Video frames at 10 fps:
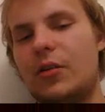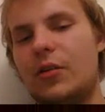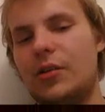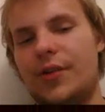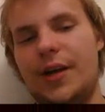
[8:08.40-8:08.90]

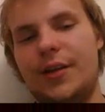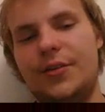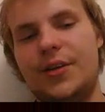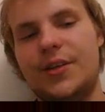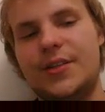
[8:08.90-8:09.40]
call grind.
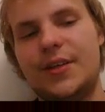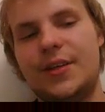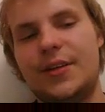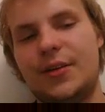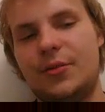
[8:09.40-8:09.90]
You can see
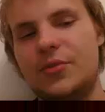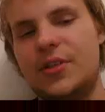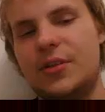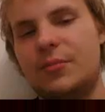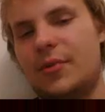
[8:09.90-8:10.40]
that the
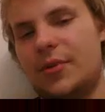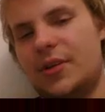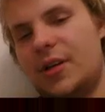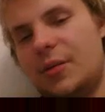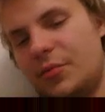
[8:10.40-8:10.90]
USLI block
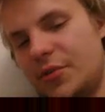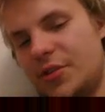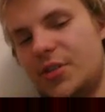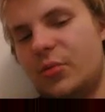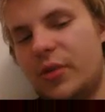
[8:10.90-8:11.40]
that I put
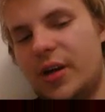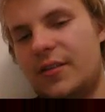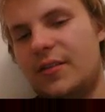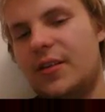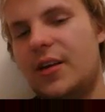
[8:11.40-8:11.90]
just
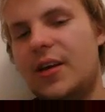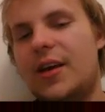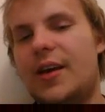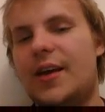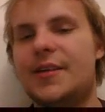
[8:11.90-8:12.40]
once
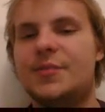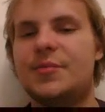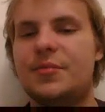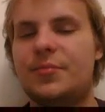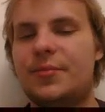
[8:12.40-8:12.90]
has
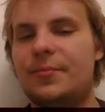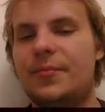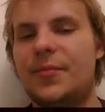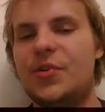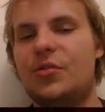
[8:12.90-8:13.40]
been
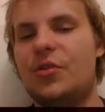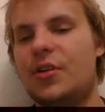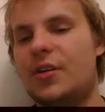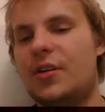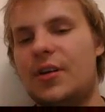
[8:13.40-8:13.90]

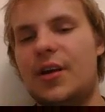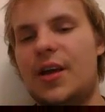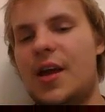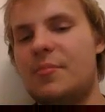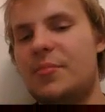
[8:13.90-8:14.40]
drawn
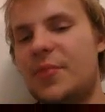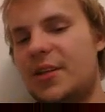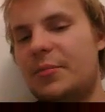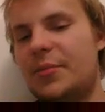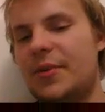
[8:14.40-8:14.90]

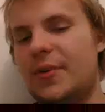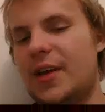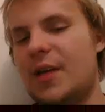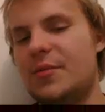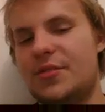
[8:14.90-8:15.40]
multiple
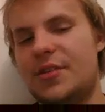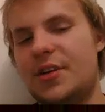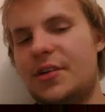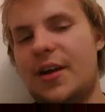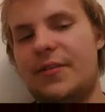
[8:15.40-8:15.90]
times on the
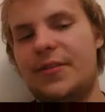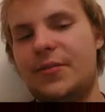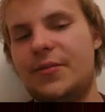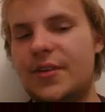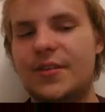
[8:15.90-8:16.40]
graph. So
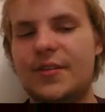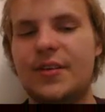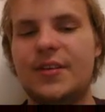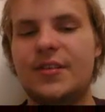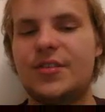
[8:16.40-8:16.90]
this
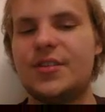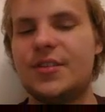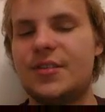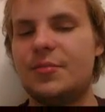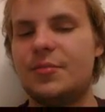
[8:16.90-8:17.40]
is
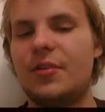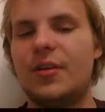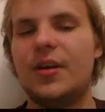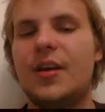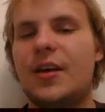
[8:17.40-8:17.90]
just a
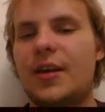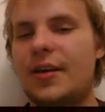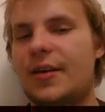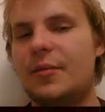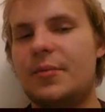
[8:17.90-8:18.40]
small
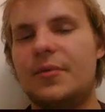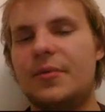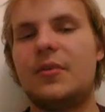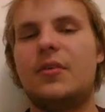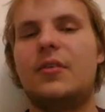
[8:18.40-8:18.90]
hiccup
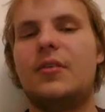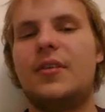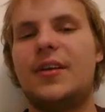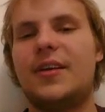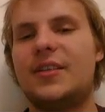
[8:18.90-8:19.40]

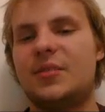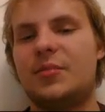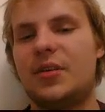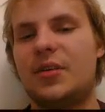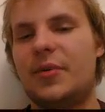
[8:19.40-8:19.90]
on the
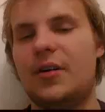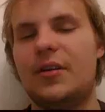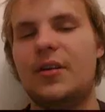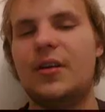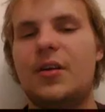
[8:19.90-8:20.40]
XDebug
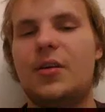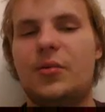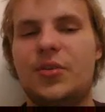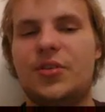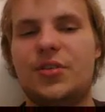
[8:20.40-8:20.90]
part,
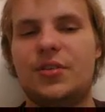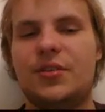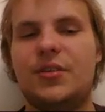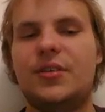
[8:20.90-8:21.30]
which